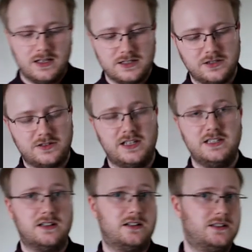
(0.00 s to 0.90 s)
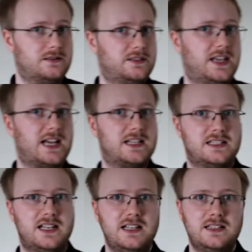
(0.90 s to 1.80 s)
So these are the
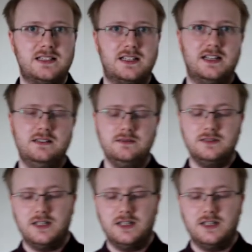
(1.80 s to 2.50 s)
AND gates again.